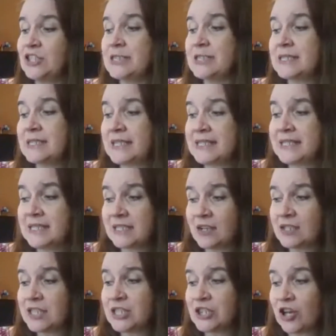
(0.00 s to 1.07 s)
Just as I
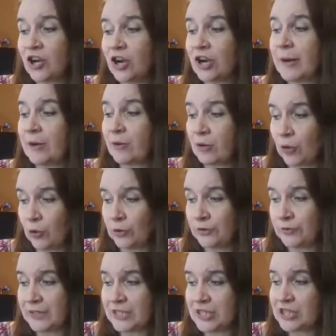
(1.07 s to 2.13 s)
start to talk about
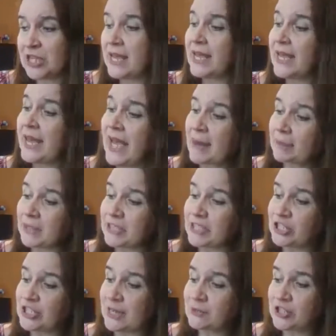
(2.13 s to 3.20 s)
goldfish, Emily
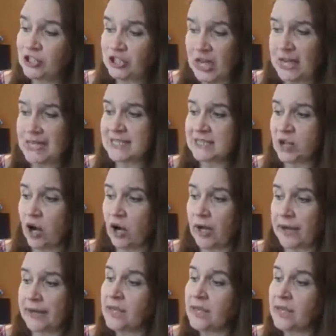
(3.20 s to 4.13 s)
shouts, Jenny's gone!